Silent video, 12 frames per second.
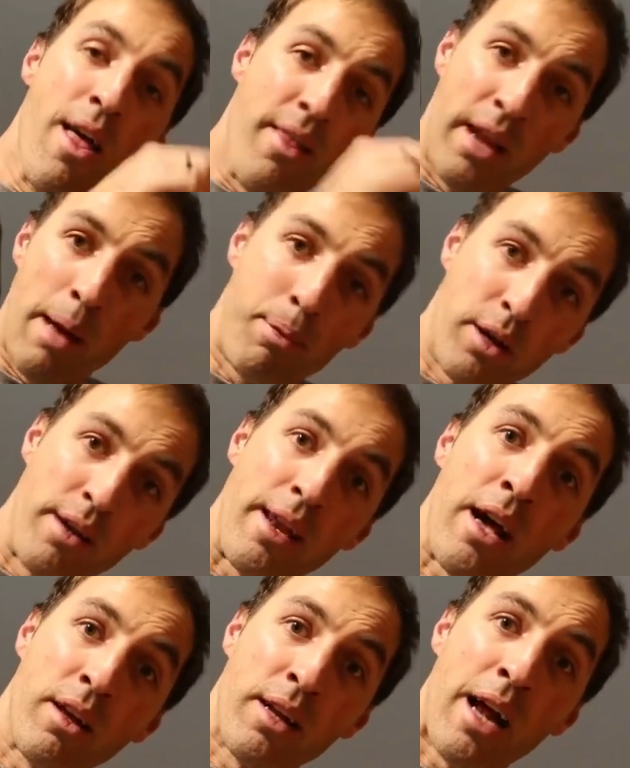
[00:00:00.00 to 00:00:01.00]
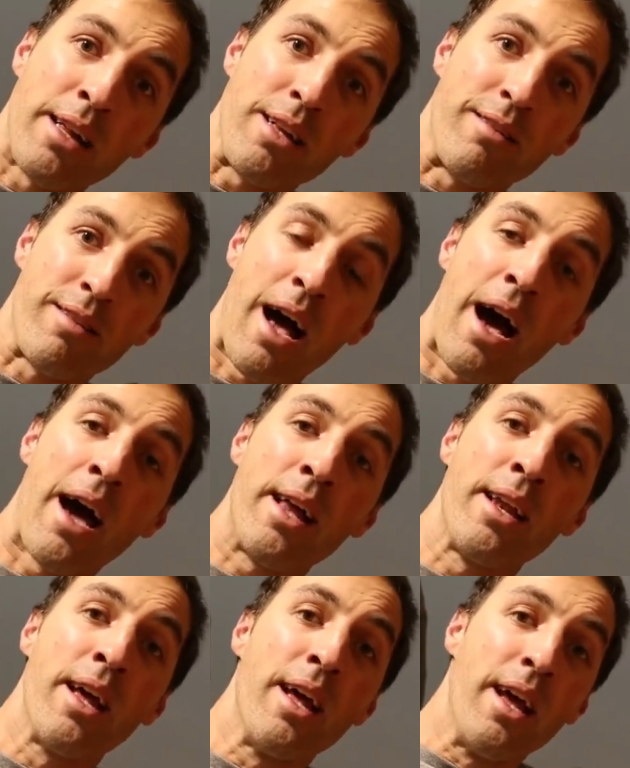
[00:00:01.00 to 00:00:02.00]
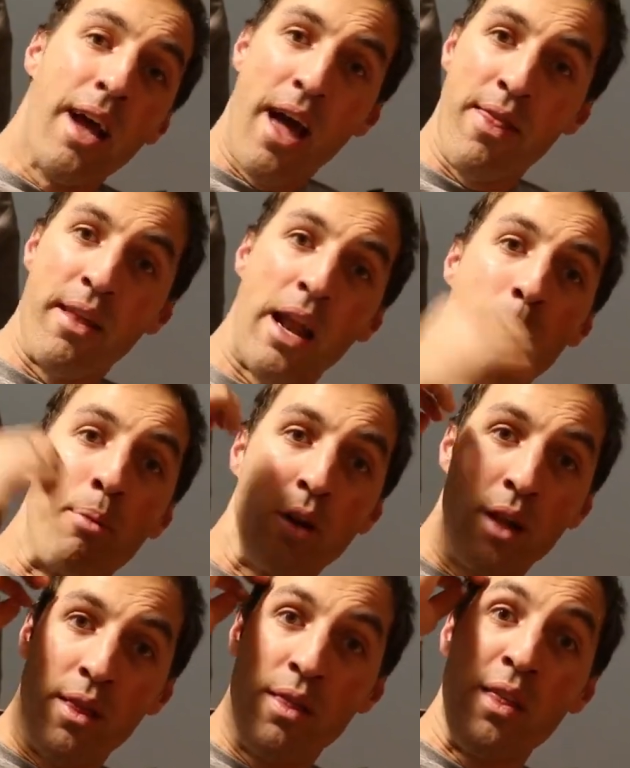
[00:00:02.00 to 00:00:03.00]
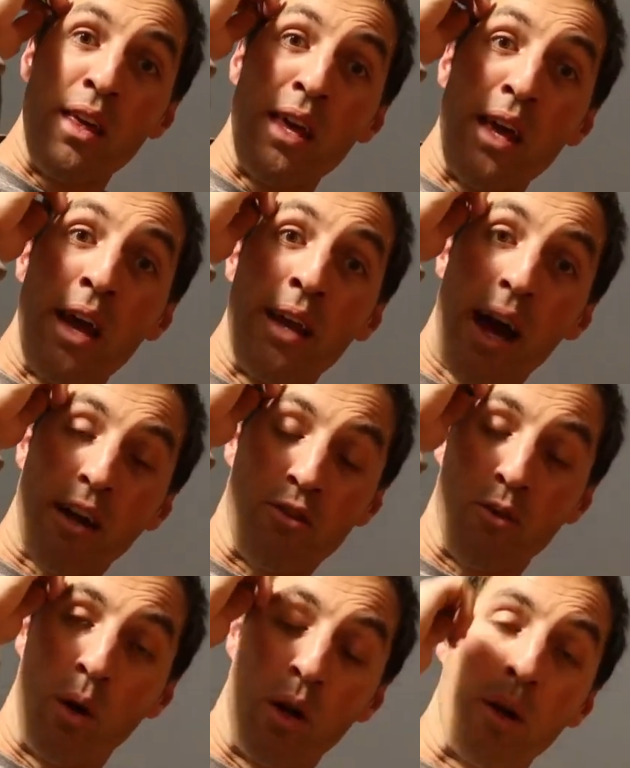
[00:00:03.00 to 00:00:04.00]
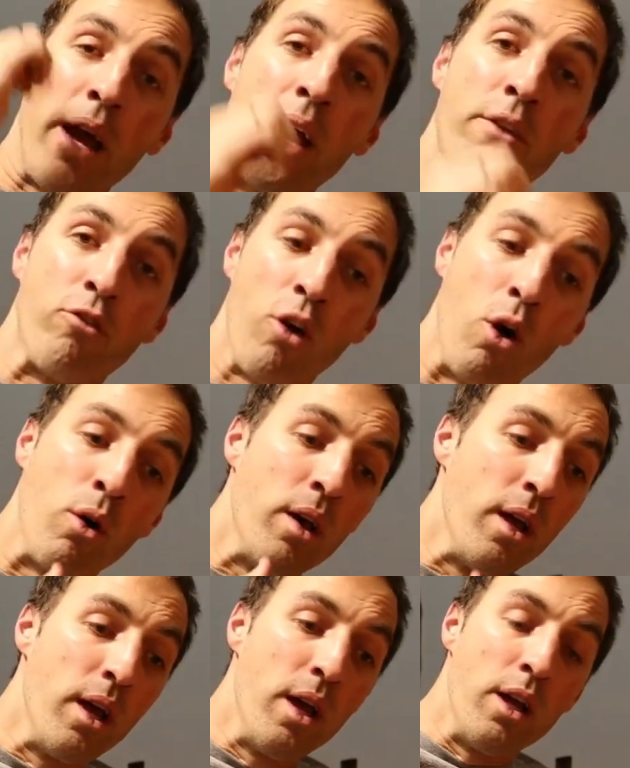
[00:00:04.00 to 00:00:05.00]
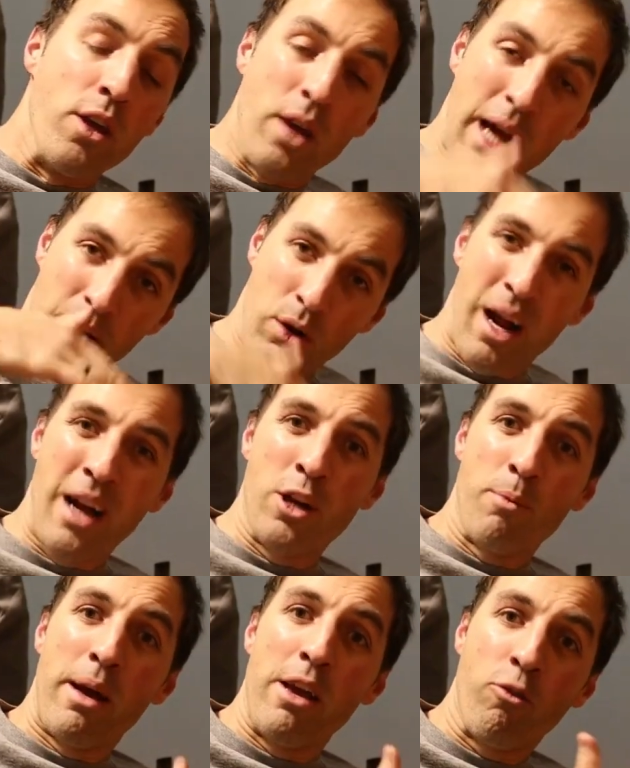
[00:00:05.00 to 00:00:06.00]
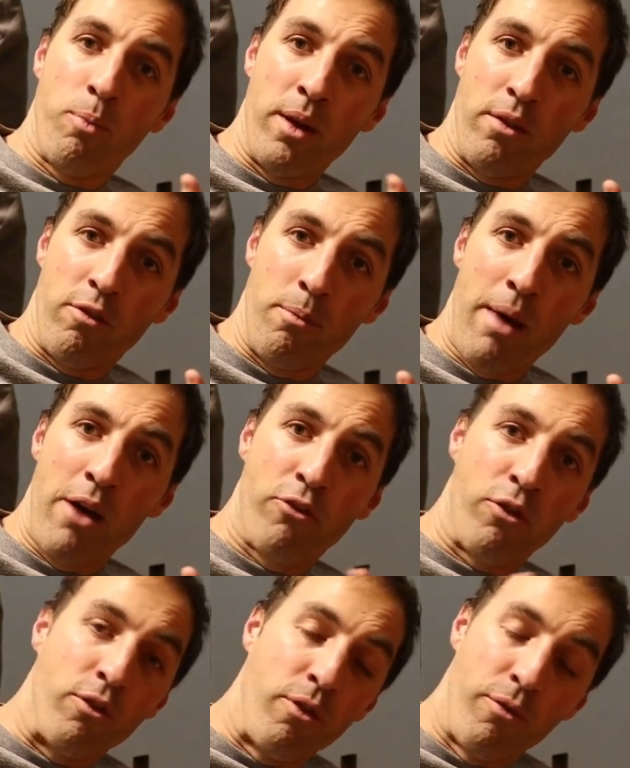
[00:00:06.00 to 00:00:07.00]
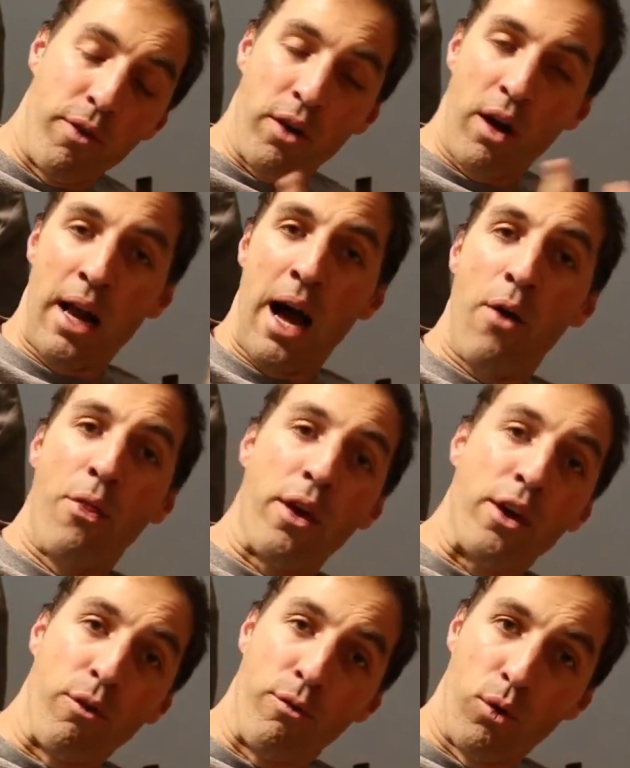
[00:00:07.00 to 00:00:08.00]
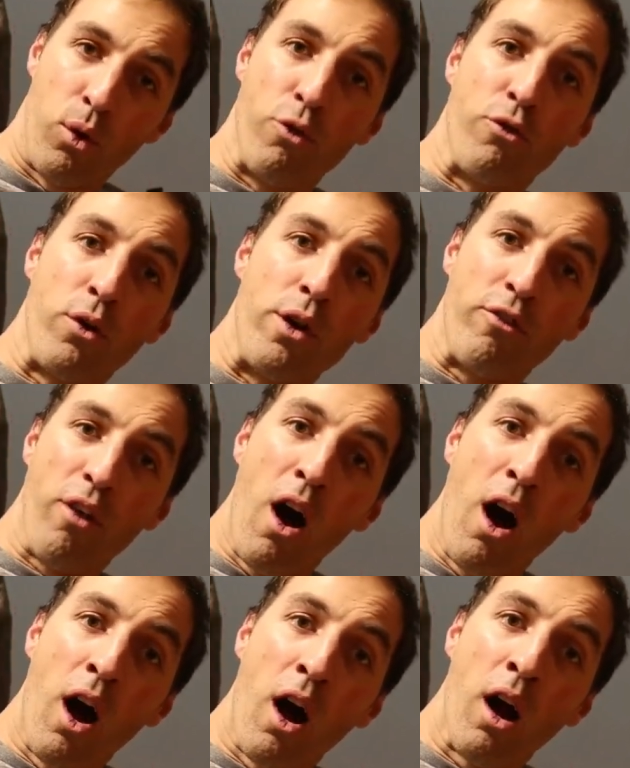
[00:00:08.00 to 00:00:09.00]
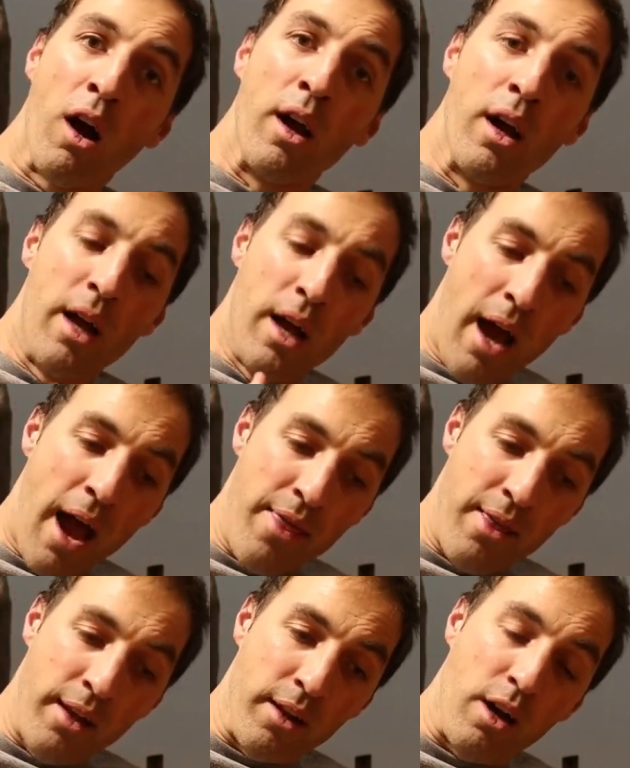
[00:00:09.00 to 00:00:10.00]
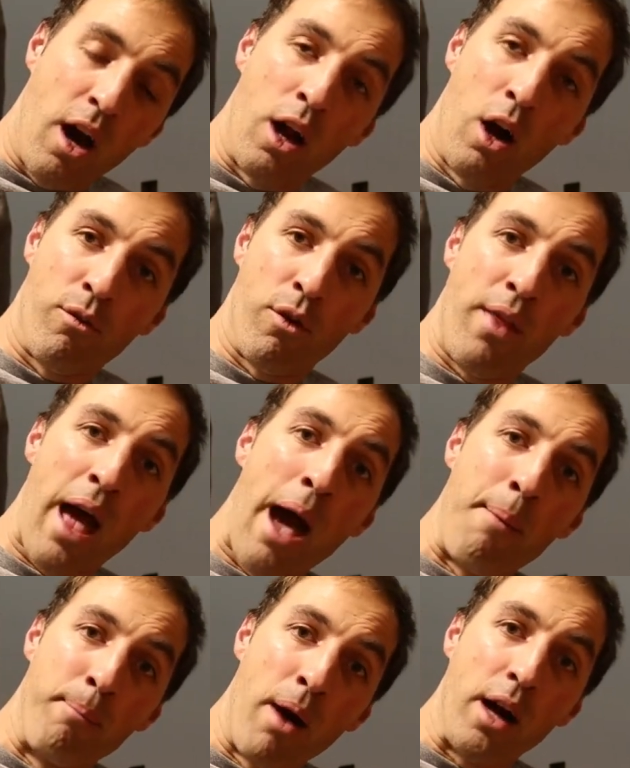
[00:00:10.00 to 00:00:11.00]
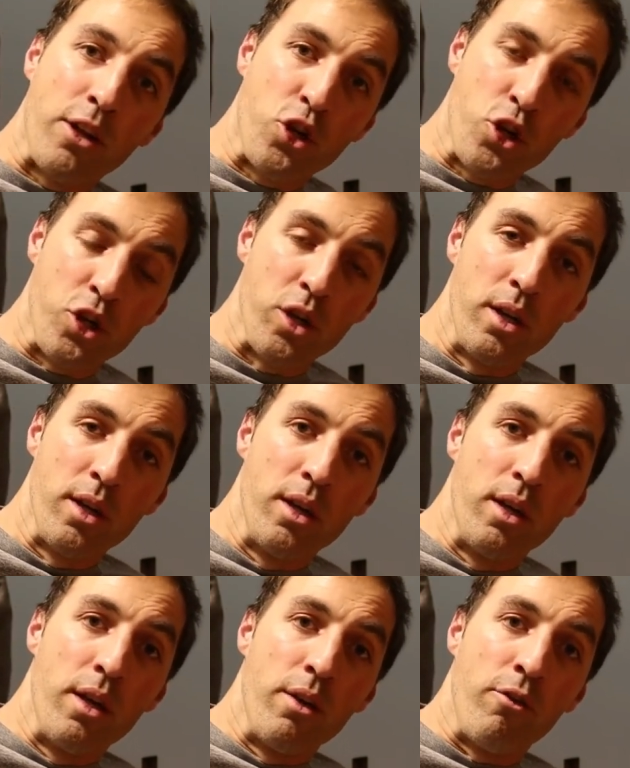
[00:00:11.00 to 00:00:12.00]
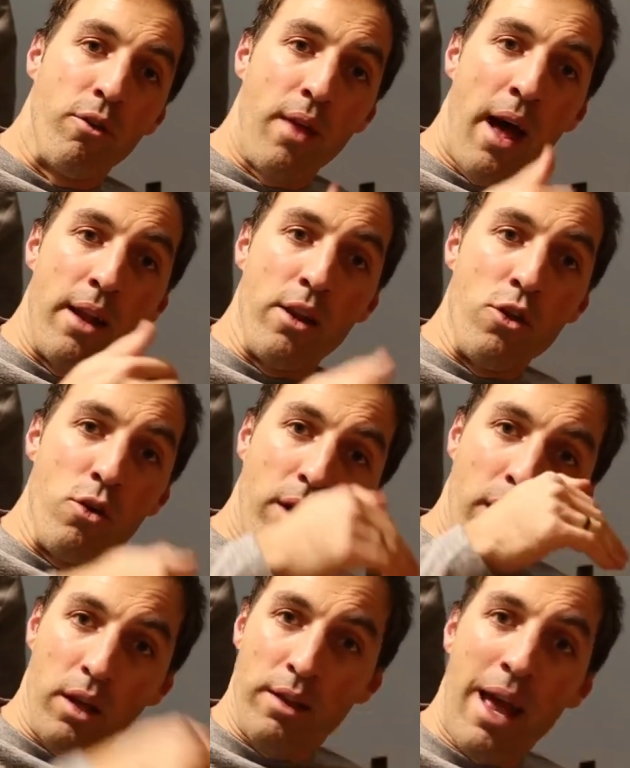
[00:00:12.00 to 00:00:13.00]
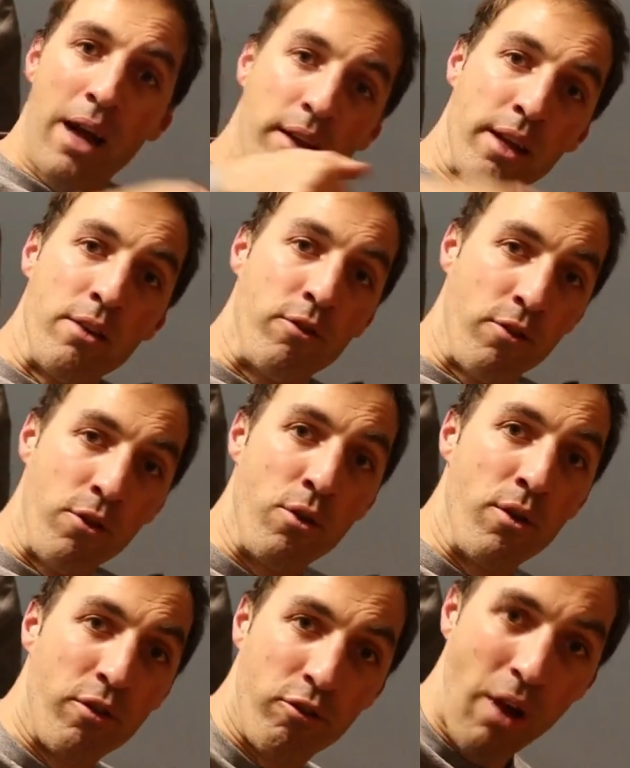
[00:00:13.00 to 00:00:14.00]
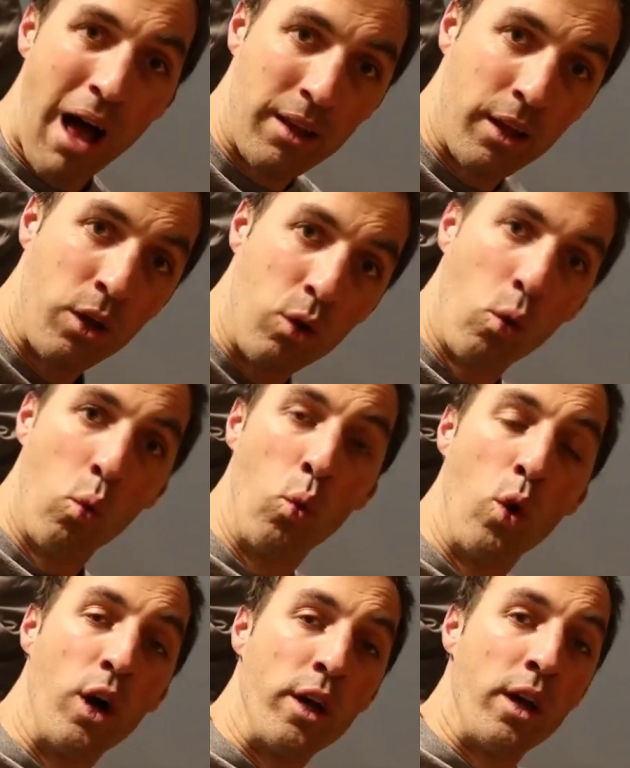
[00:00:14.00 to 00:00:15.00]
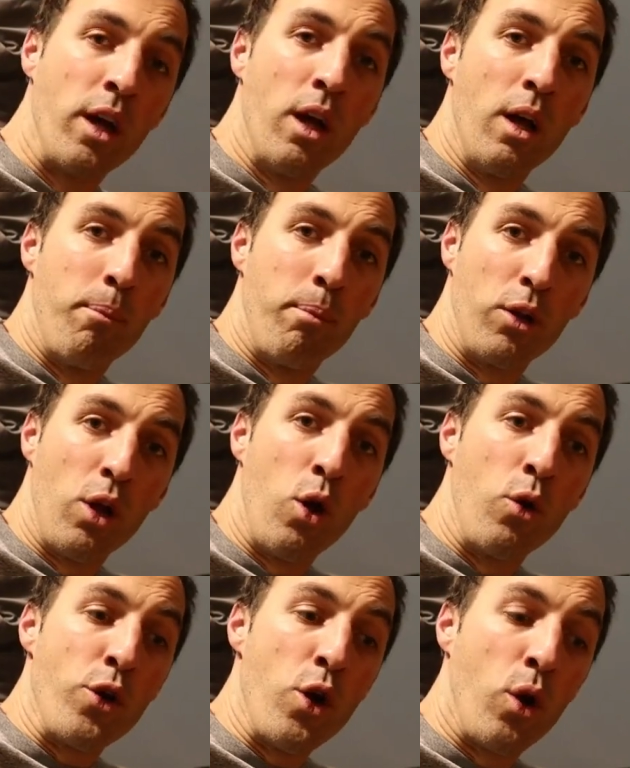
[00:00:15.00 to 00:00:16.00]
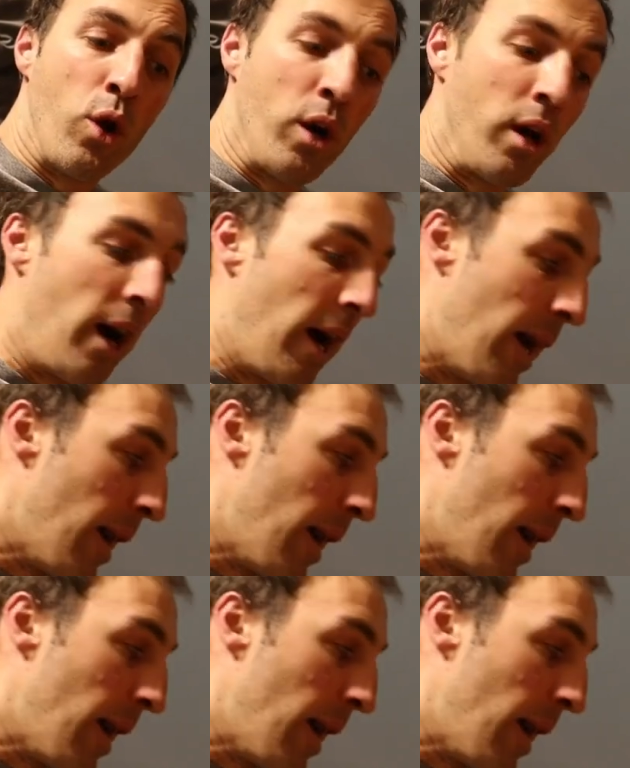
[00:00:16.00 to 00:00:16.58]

Then I put a nail in on each side, and then I put in the next one, okay? So you got to go down your basement to measure, to figure out how thick your floor joists are, and then cut over that much so that you can nail into solid wood below your